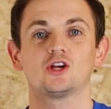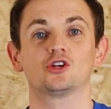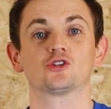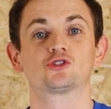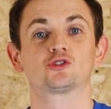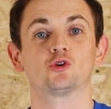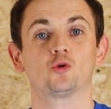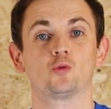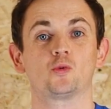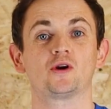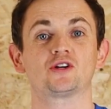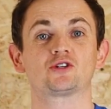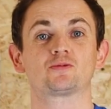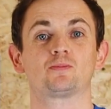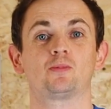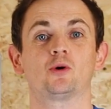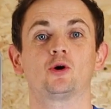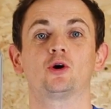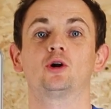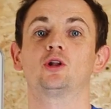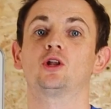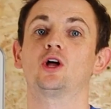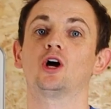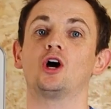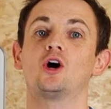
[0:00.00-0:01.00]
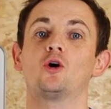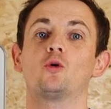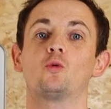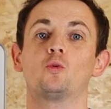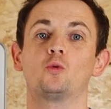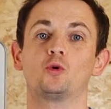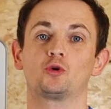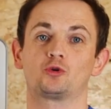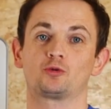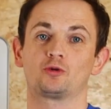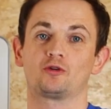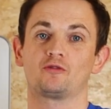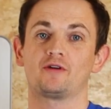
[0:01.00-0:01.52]
So which boiler
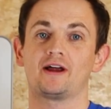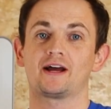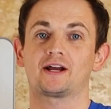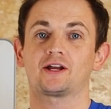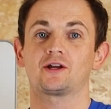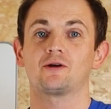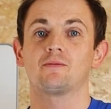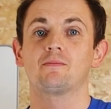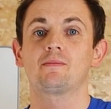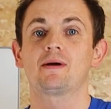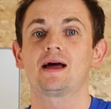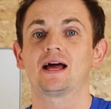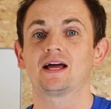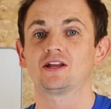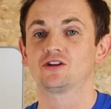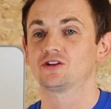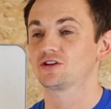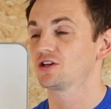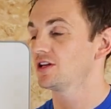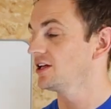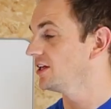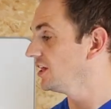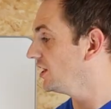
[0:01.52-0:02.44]
would we recommend?